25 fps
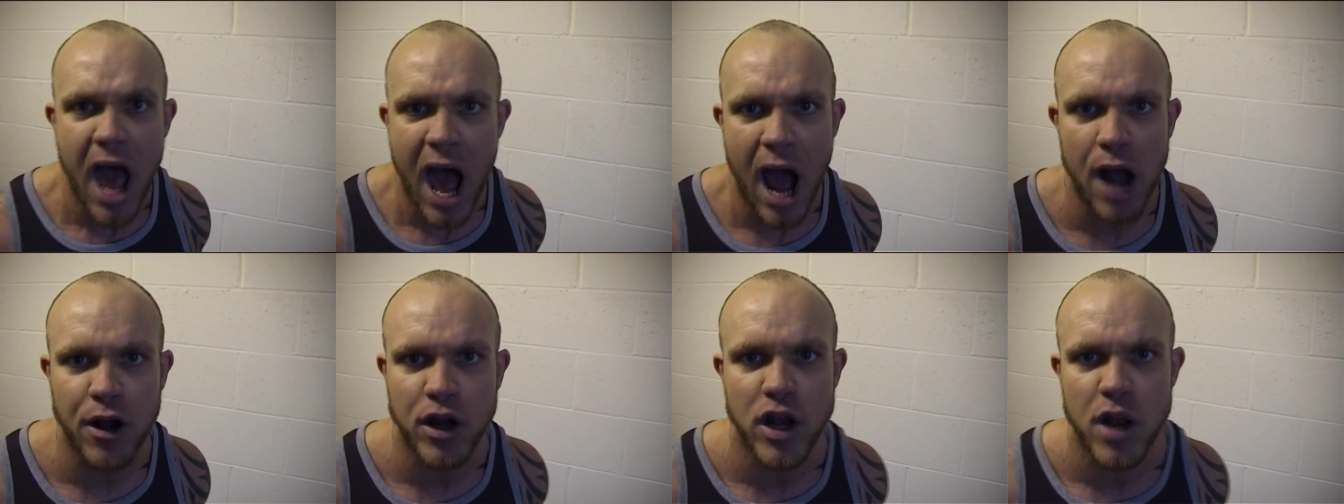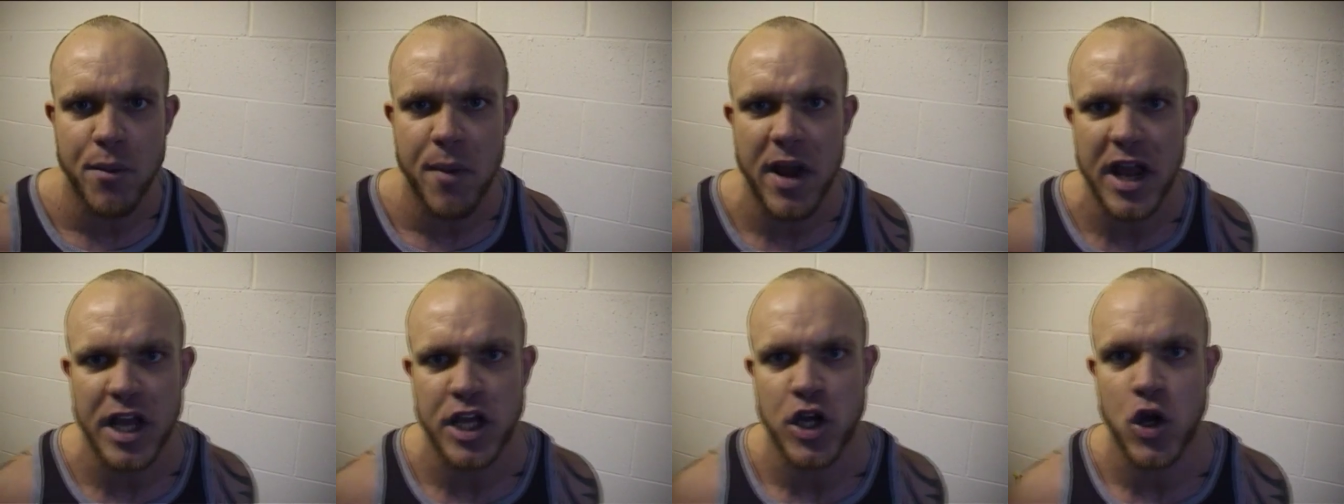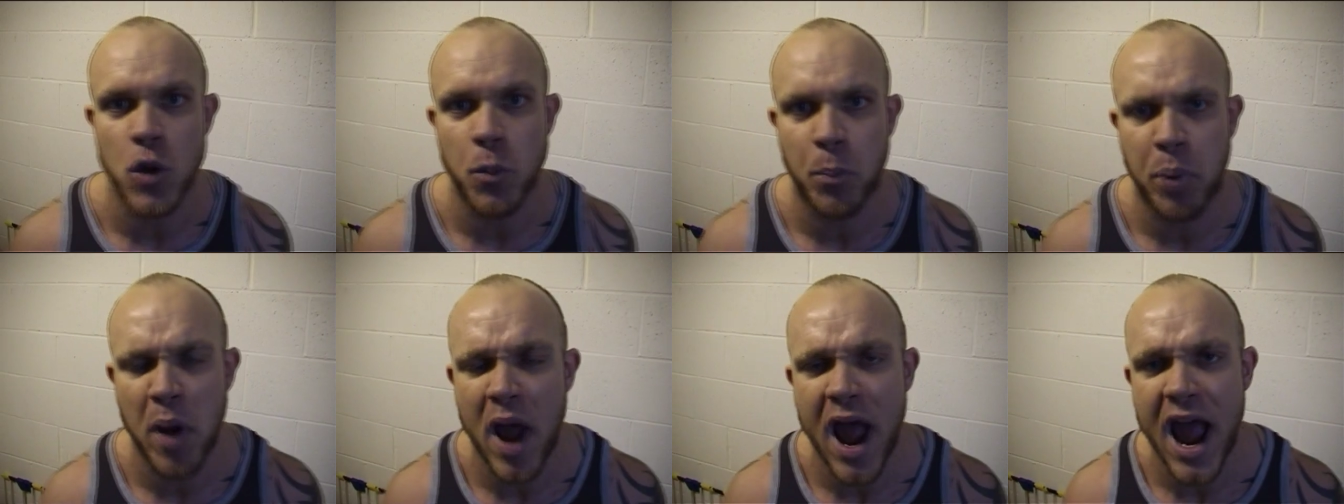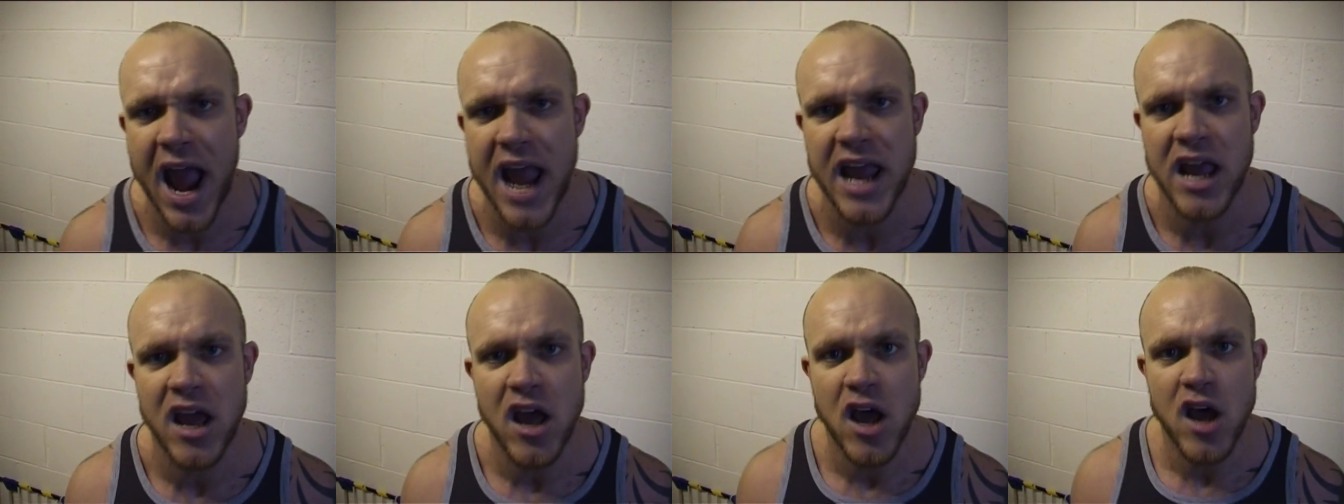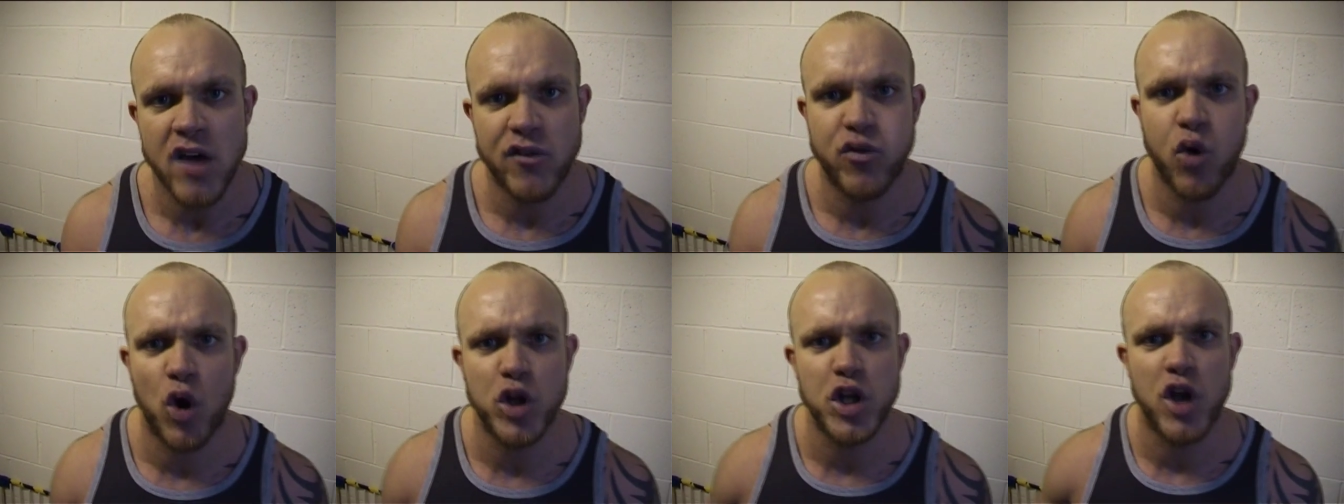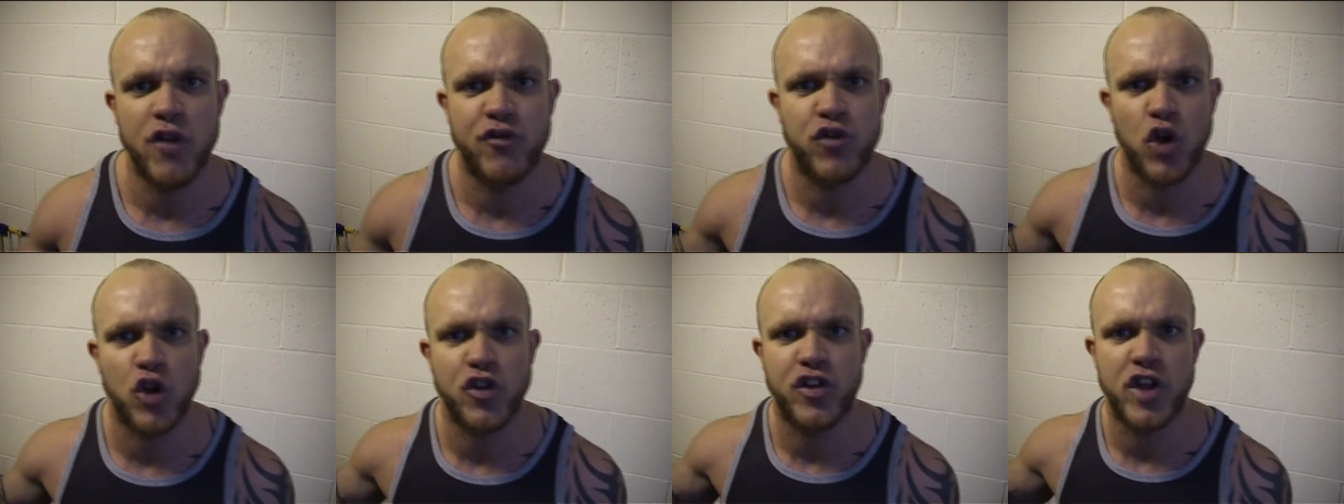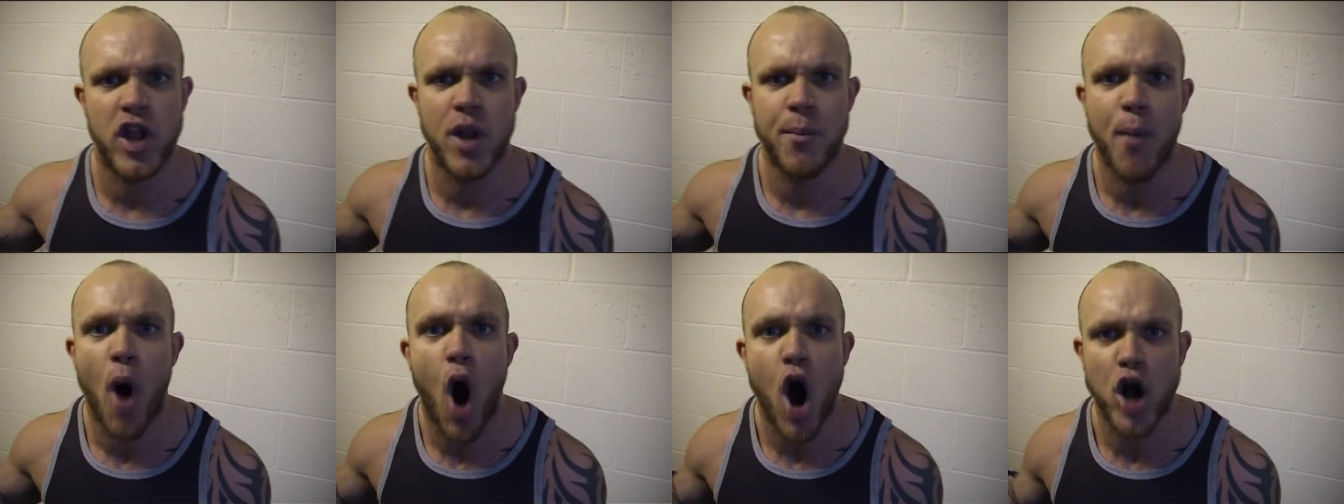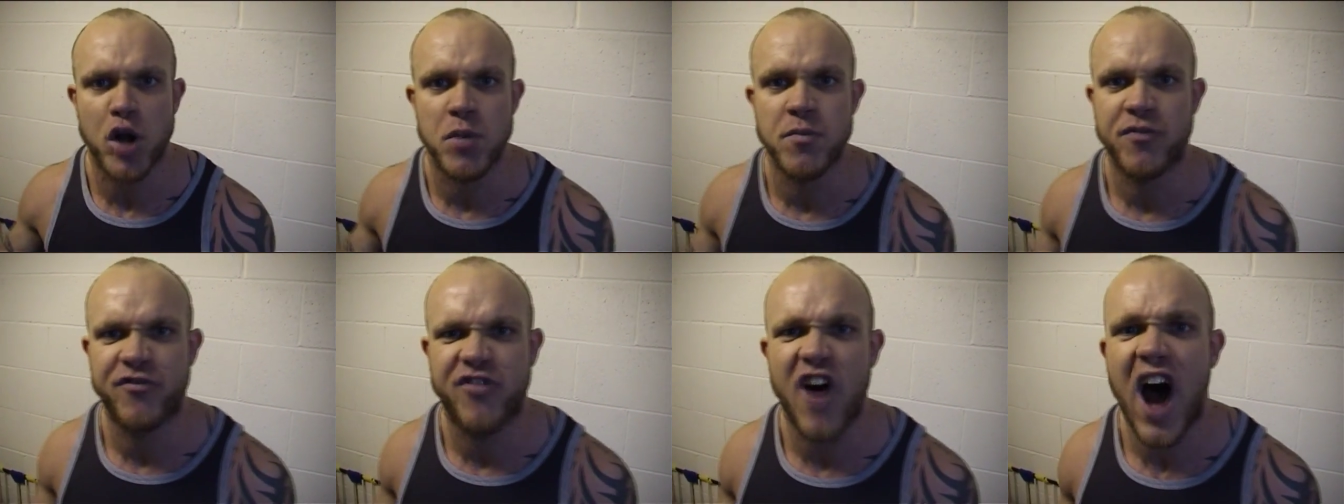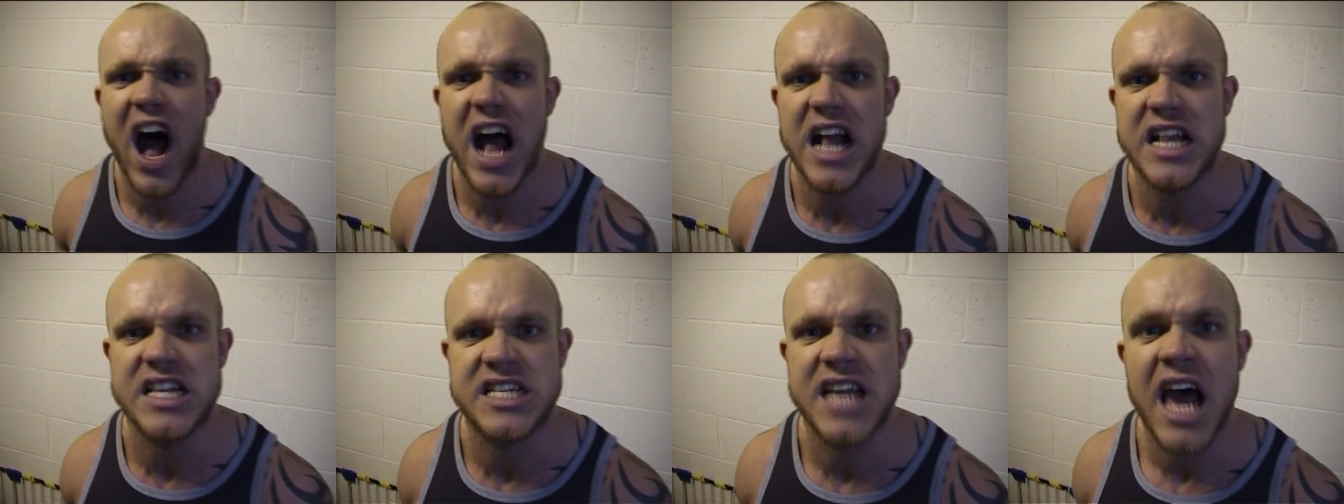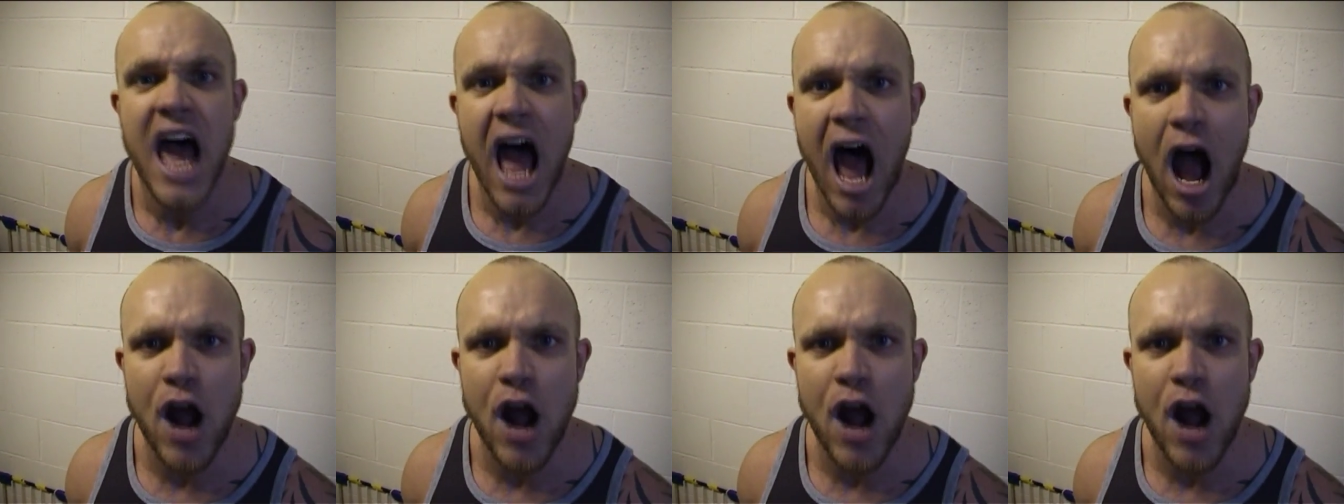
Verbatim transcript: I'm going to make you pay for what you've done to the Morecambe fans.